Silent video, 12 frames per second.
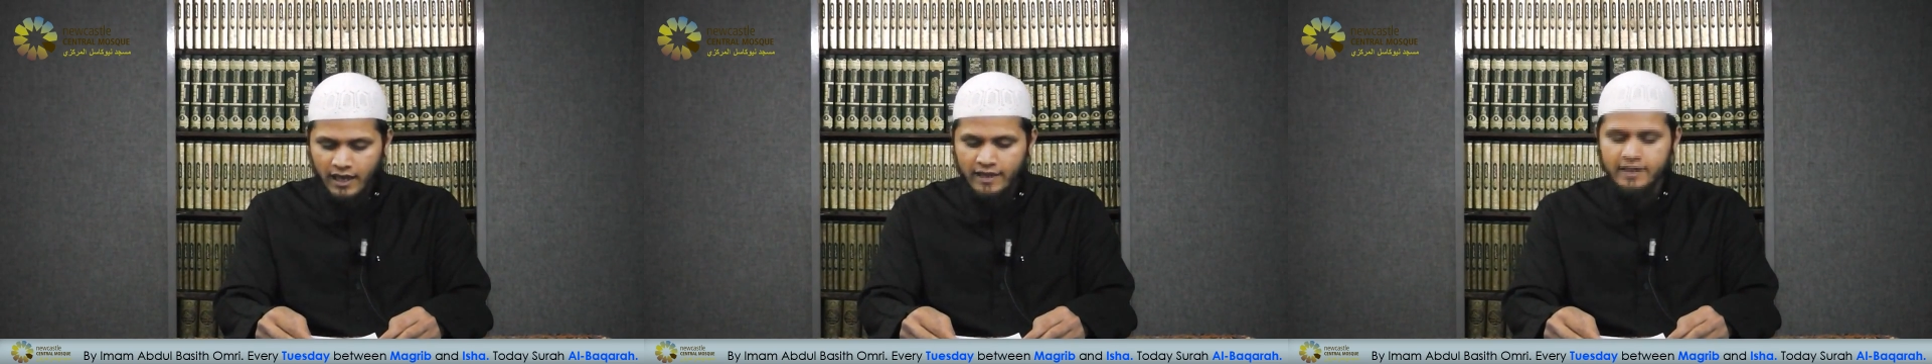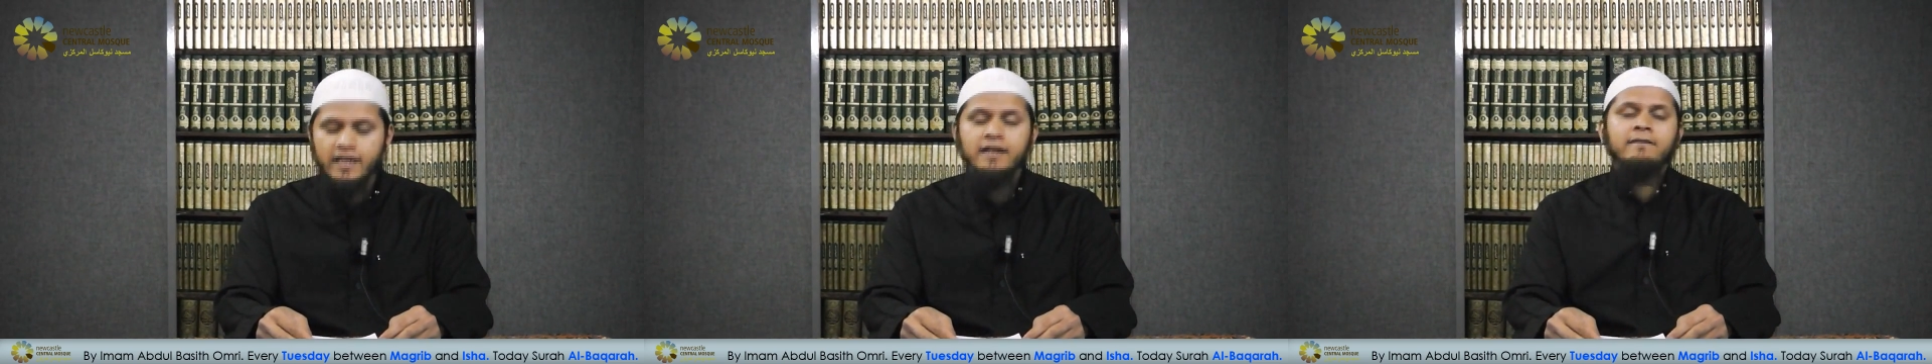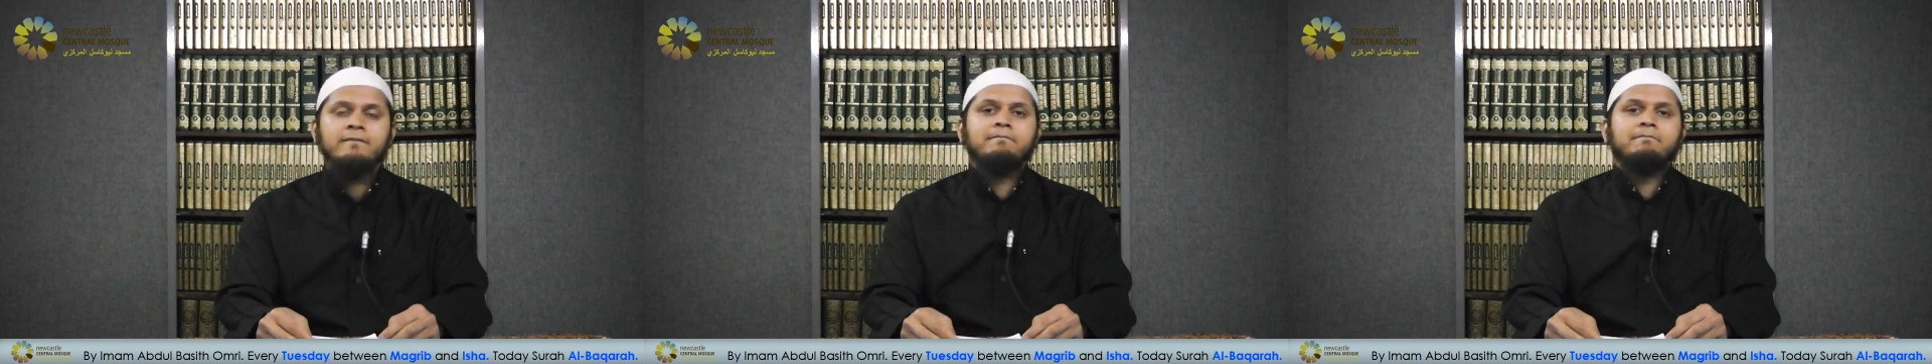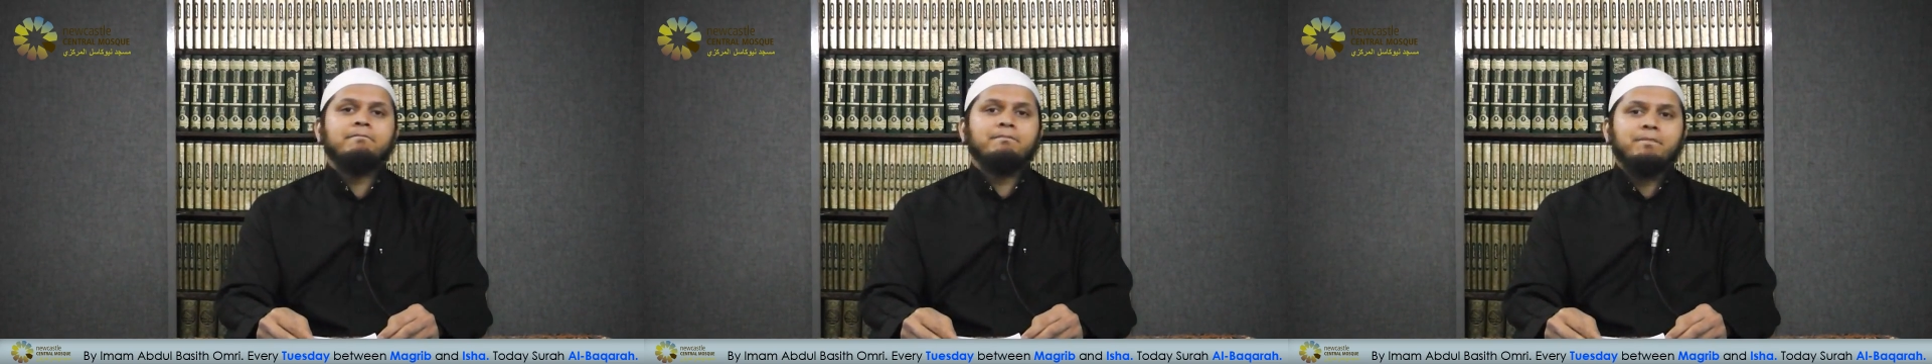And then
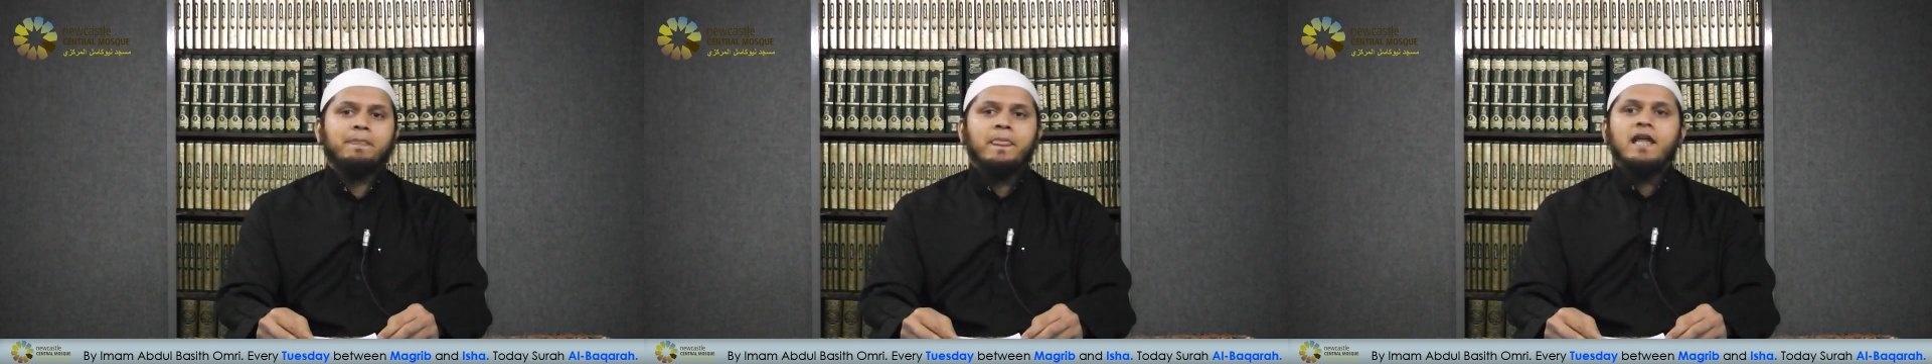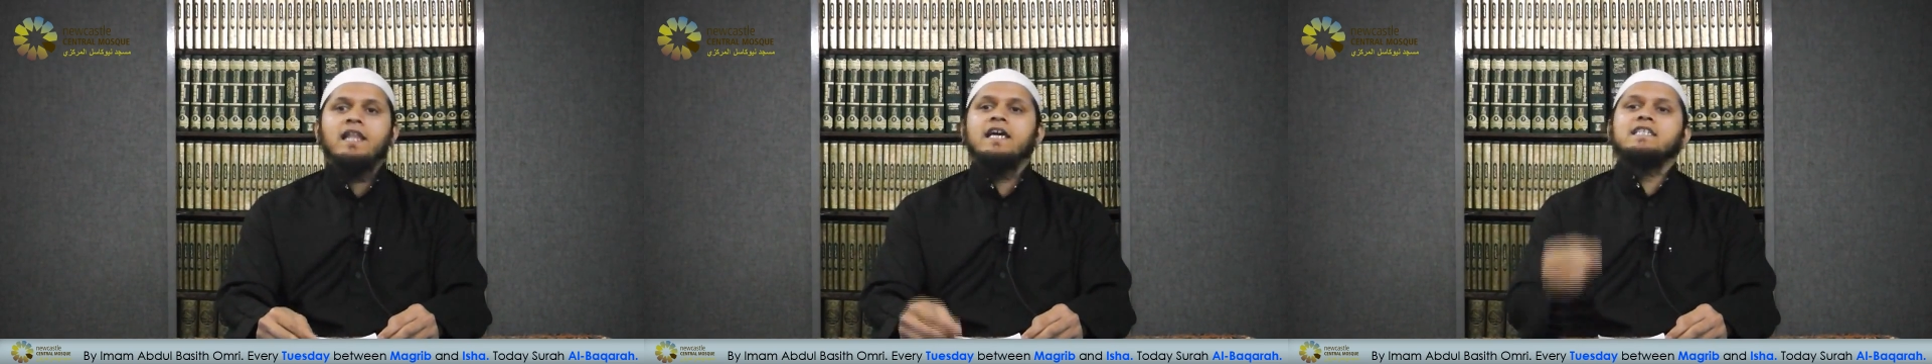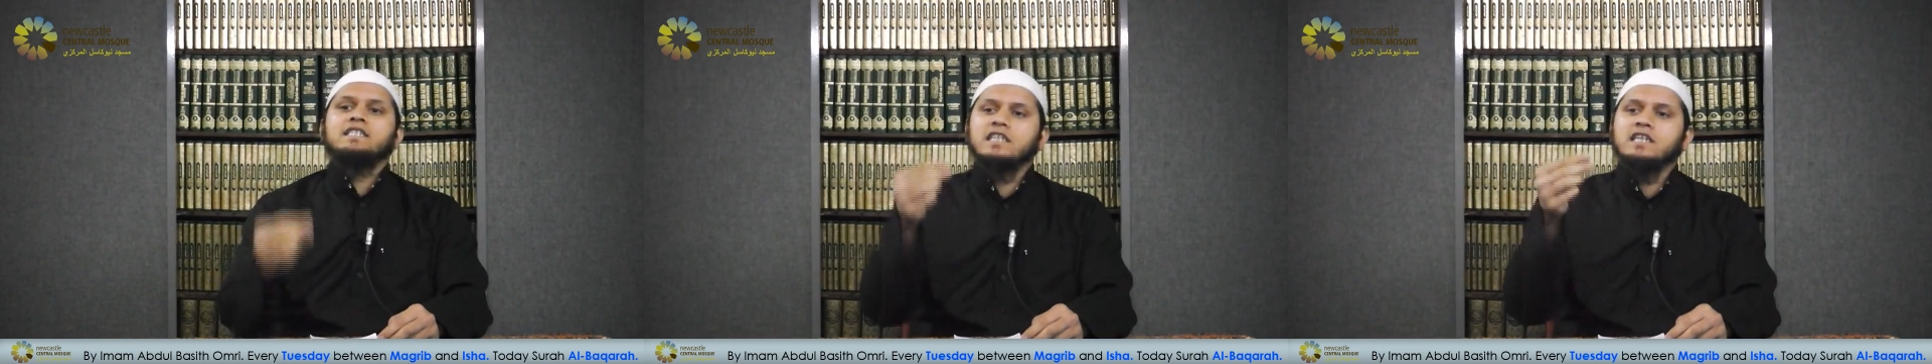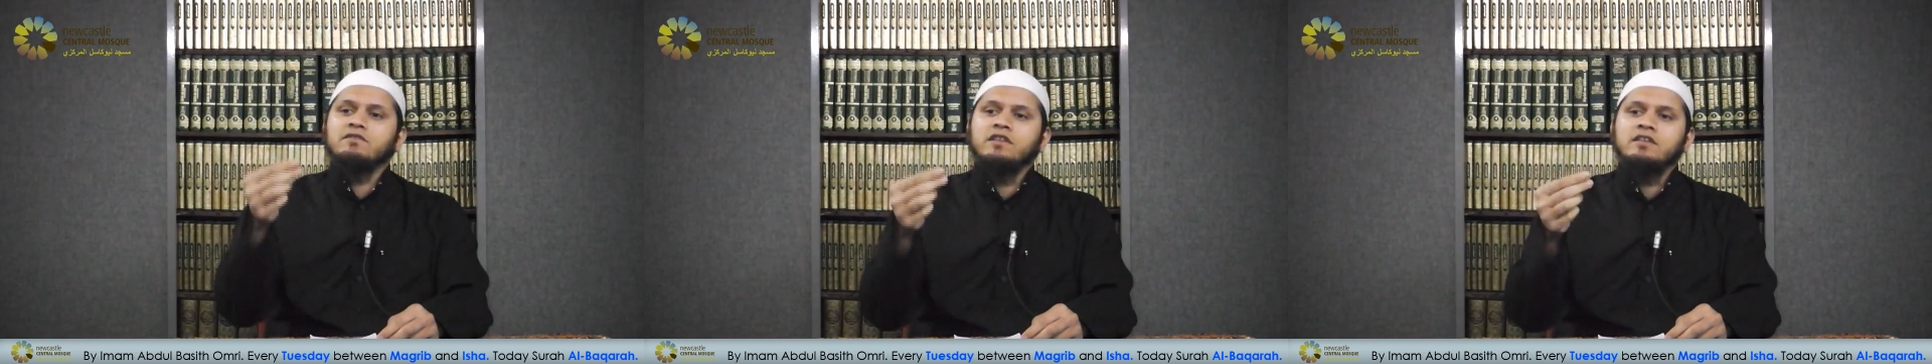Allah is
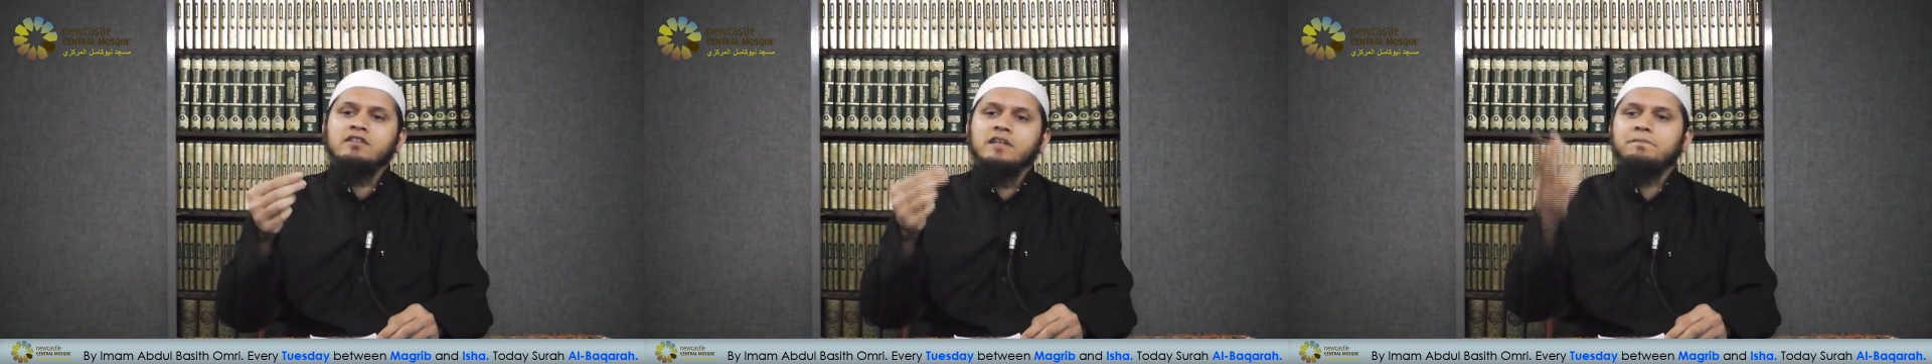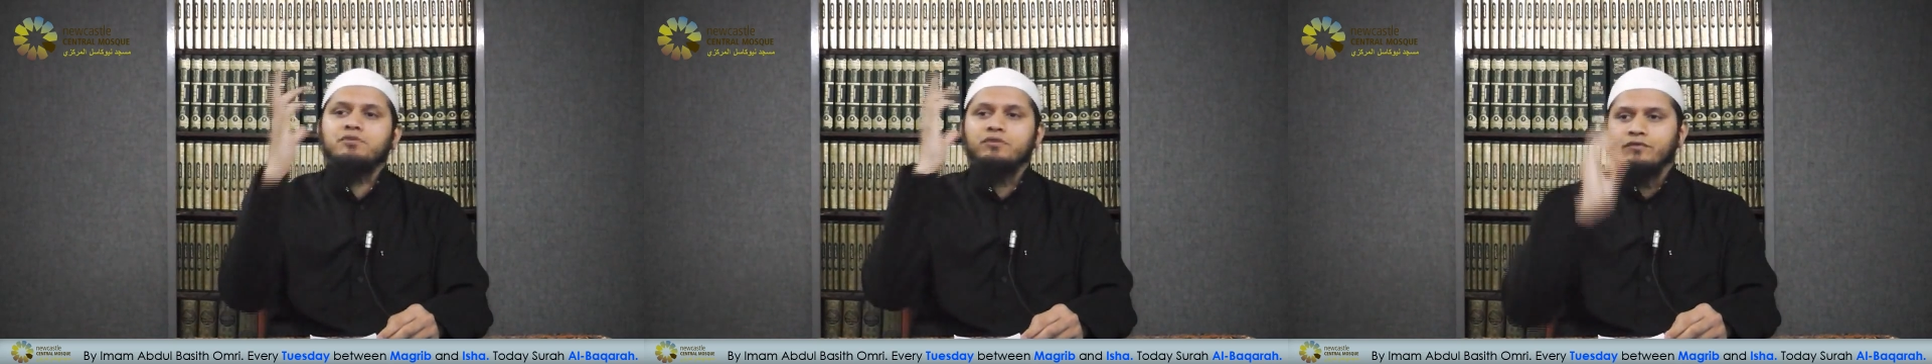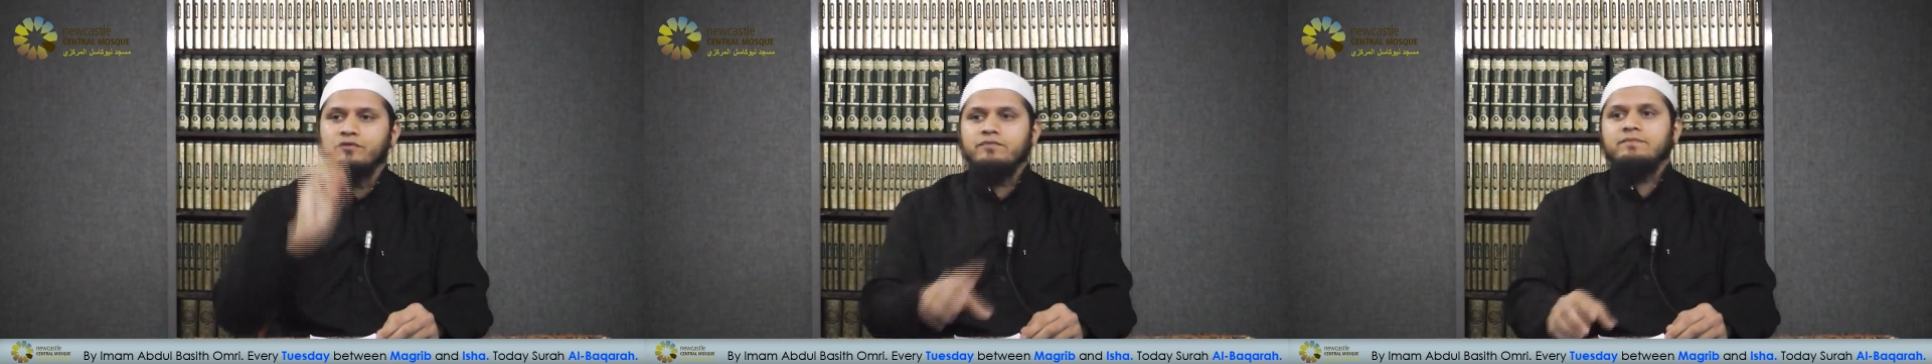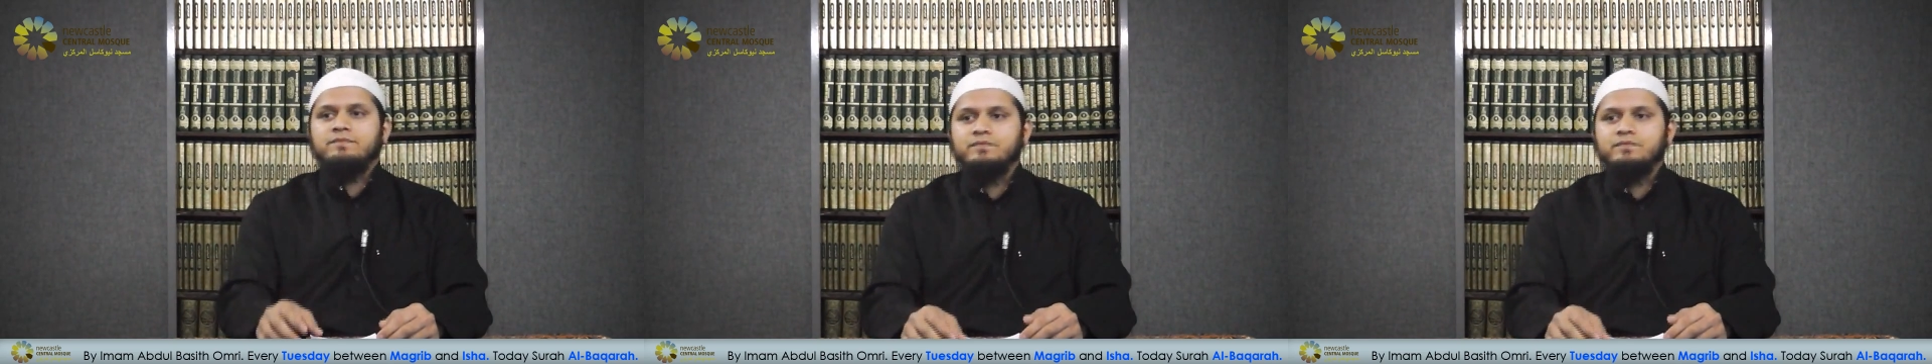giving the proof.